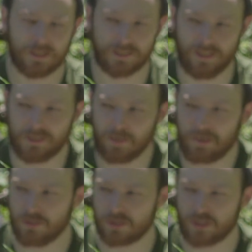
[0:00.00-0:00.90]
Seeing
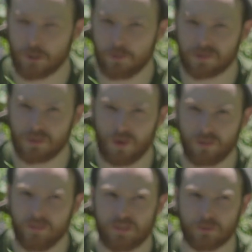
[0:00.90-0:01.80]
someone else go through
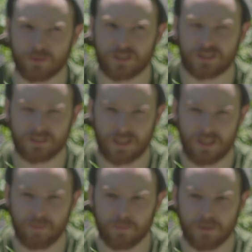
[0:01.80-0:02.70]
all of those
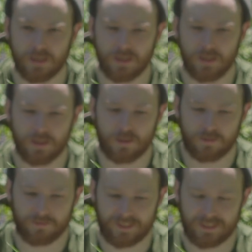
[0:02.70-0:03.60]
same
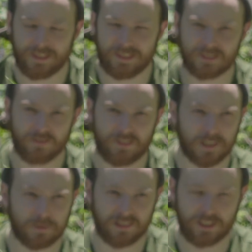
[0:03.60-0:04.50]
feelings of
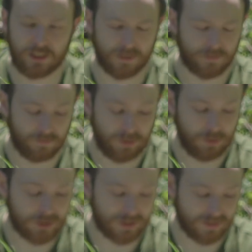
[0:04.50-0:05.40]
desperation, of
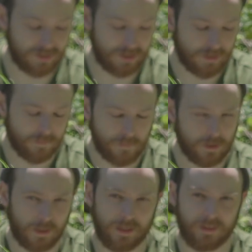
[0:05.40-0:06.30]
confusion,
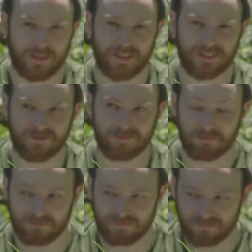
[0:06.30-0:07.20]
and then
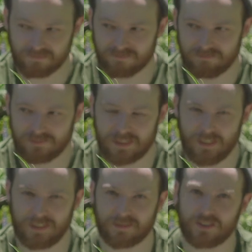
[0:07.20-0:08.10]

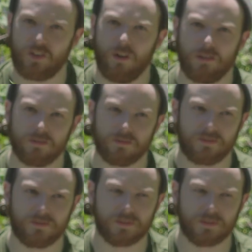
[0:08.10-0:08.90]
seeing it resolve.